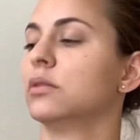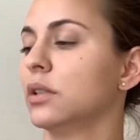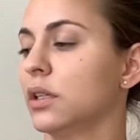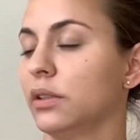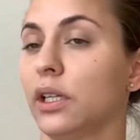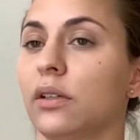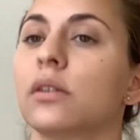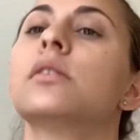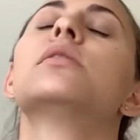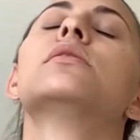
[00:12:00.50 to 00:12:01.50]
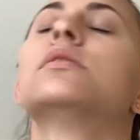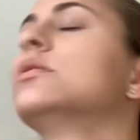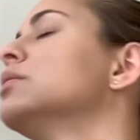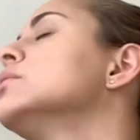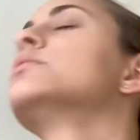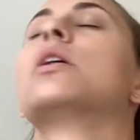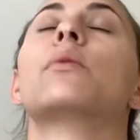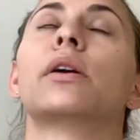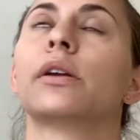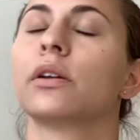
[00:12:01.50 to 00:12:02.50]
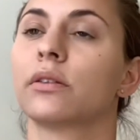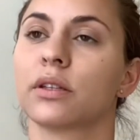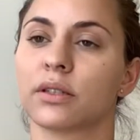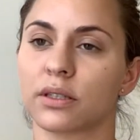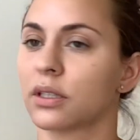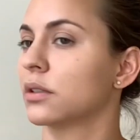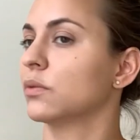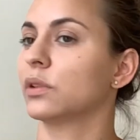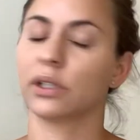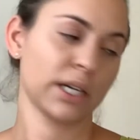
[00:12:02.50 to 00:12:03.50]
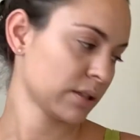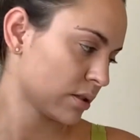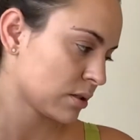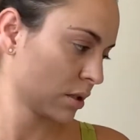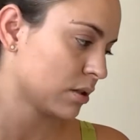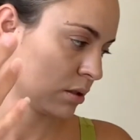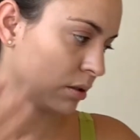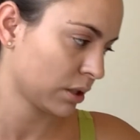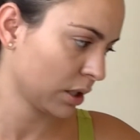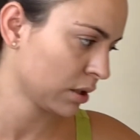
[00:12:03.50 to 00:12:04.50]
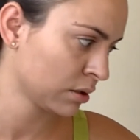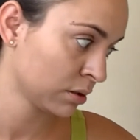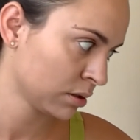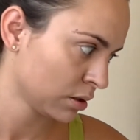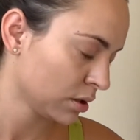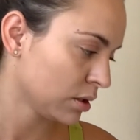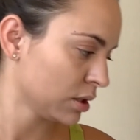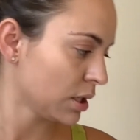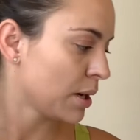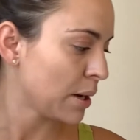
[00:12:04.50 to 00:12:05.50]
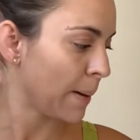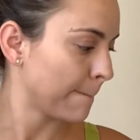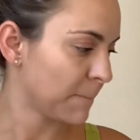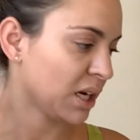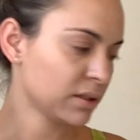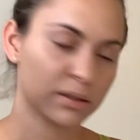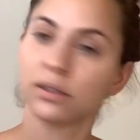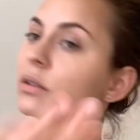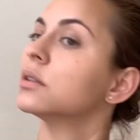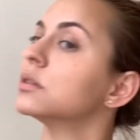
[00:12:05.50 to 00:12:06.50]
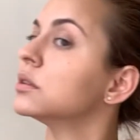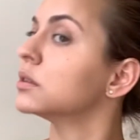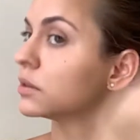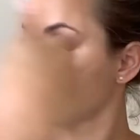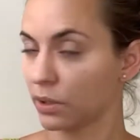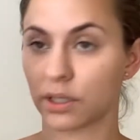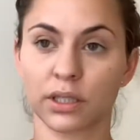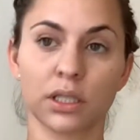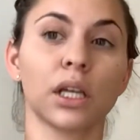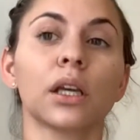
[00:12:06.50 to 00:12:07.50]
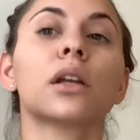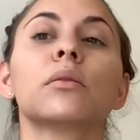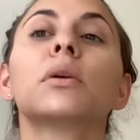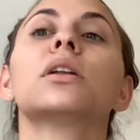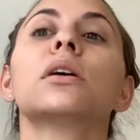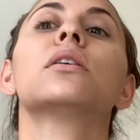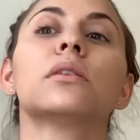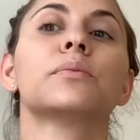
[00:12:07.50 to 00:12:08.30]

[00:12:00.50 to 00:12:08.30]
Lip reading: And like, don't worry, this isn't where it ends. Okay. But just taking a minute.